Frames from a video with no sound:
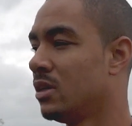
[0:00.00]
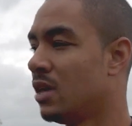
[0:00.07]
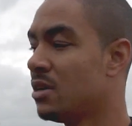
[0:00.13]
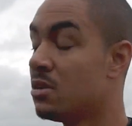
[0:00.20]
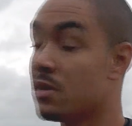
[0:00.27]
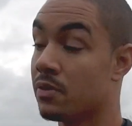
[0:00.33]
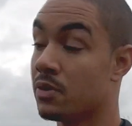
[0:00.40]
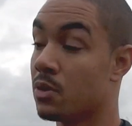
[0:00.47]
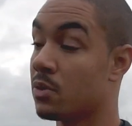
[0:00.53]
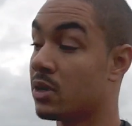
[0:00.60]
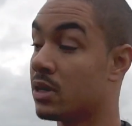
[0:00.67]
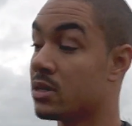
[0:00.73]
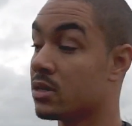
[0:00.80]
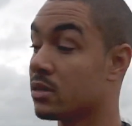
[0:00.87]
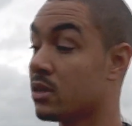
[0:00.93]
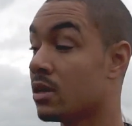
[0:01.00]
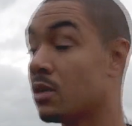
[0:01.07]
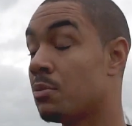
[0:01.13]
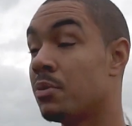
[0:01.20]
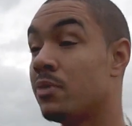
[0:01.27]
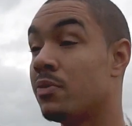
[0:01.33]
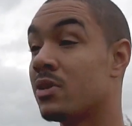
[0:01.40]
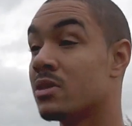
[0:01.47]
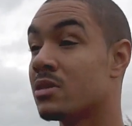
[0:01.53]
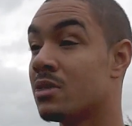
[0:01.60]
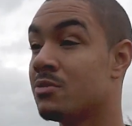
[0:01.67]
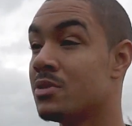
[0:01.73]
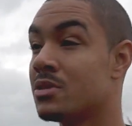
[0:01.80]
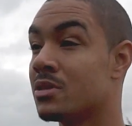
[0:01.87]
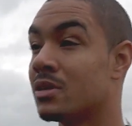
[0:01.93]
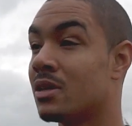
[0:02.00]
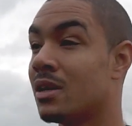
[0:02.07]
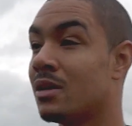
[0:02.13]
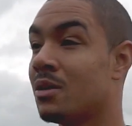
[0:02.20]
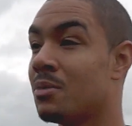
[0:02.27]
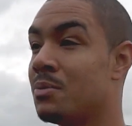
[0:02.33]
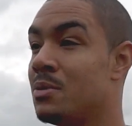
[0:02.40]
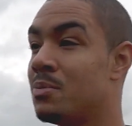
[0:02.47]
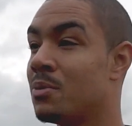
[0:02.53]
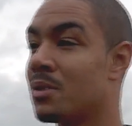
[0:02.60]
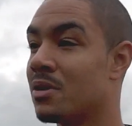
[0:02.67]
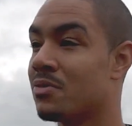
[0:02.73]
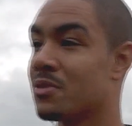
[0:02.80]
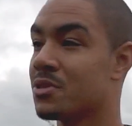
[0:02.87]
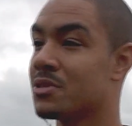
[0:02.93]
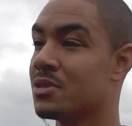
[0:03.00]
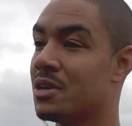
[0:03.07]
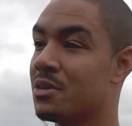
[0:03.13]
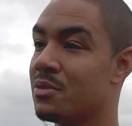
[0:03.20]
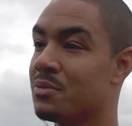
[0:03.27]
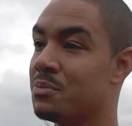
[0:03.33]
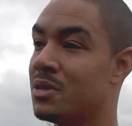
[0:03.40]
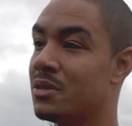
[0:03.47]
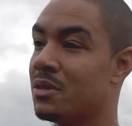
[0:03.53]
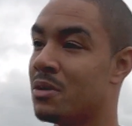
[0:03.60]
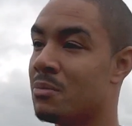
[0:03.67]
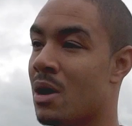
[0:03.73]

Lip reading: and you never know what it is. It could be for the same reason that a lot of people get frustrated with me, you know.